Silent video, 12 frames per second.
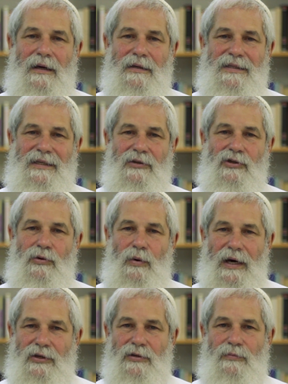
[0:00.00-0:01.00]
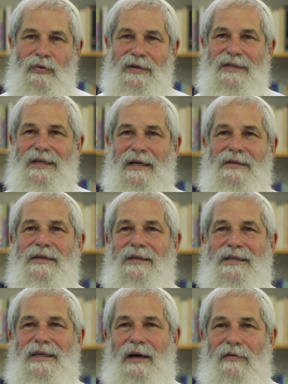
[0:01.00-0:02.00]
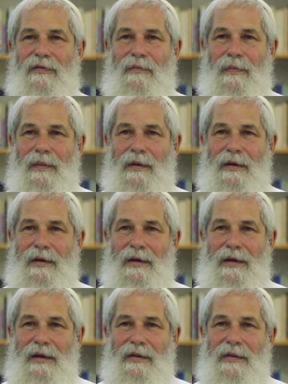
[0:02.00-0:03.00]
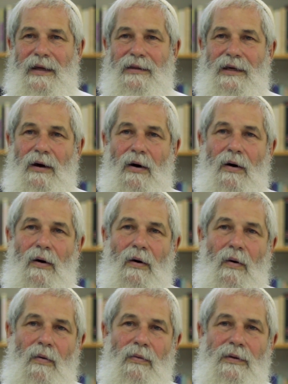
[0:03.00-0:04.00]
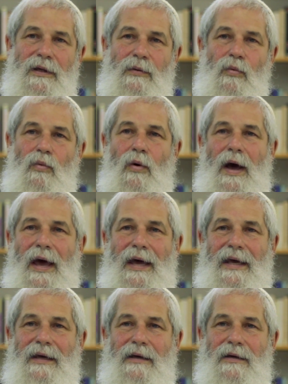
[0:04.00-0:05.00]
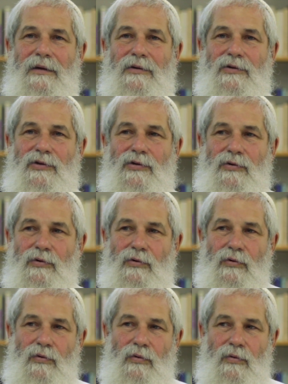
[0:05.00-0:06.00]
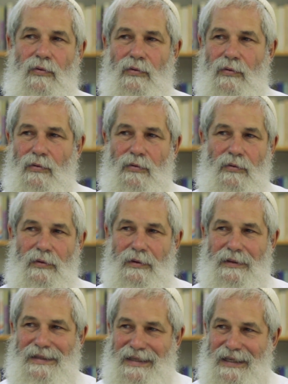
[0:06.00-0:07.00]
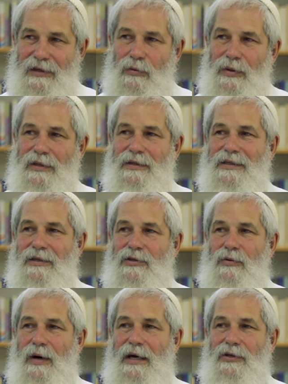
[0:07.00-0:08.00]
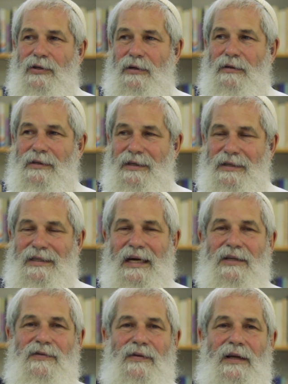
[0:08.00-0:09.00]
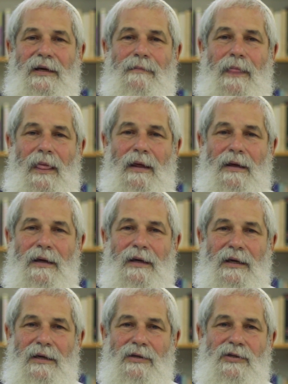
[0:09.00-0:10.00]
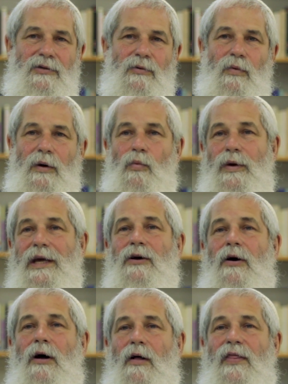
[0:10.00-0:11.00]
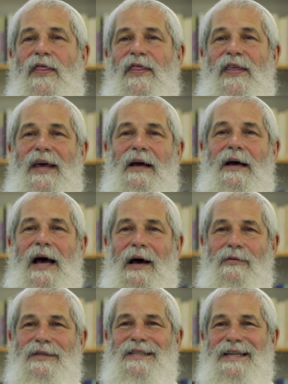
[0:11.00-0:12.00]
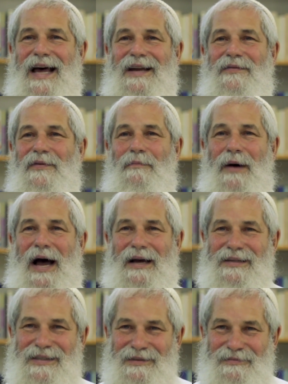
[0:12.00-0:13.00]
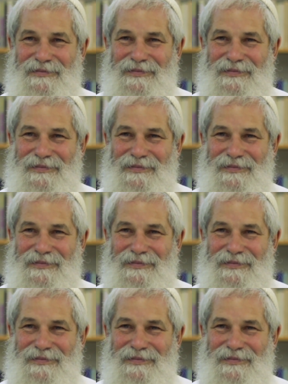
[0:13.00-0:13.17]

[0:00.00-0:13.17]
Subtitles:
a situation presents itself that the only way to deal with the situation successfully is to what we call think outside of the box.